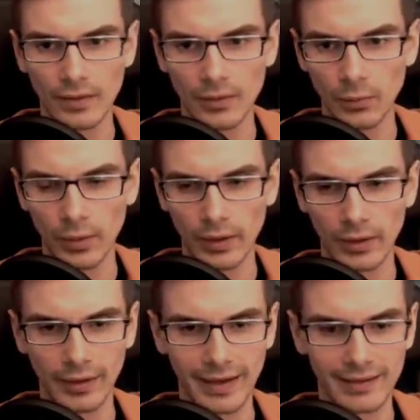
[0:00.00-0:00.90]
What
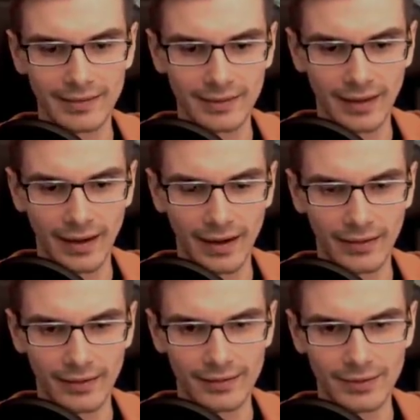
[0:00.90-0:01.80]
our lanes
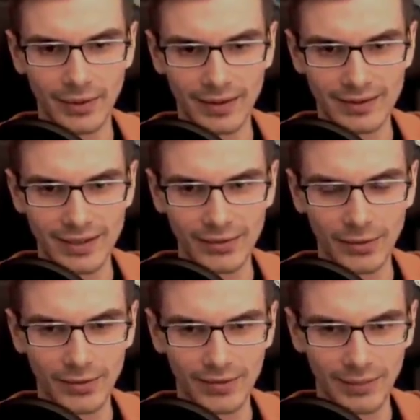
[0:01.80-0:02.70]
are doing in
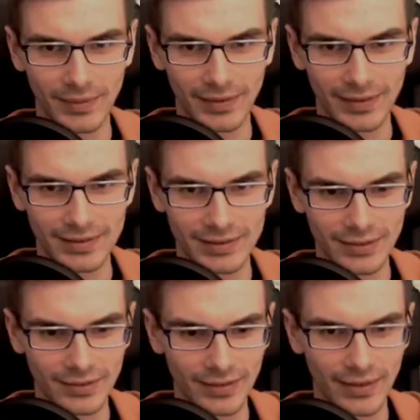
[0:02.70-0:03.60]
general, what's happening on lanes in
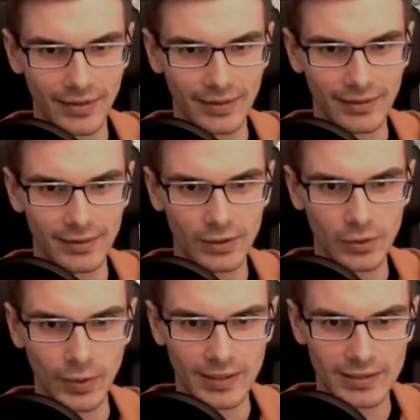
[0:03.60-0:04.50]
general, is another
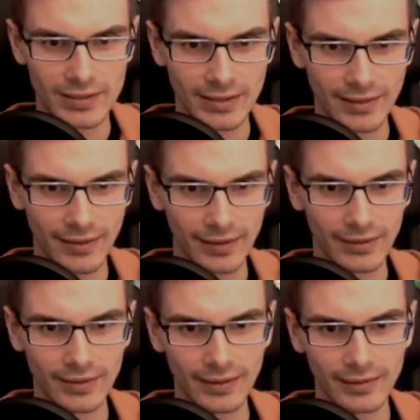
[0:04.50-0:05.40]
question in that
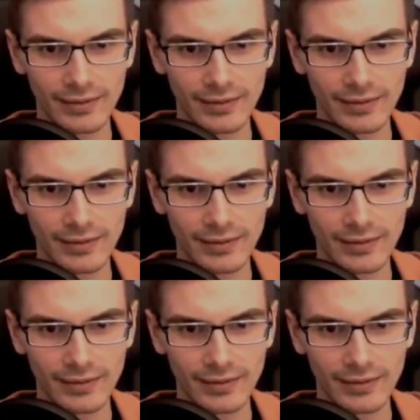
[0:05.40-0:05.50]
context.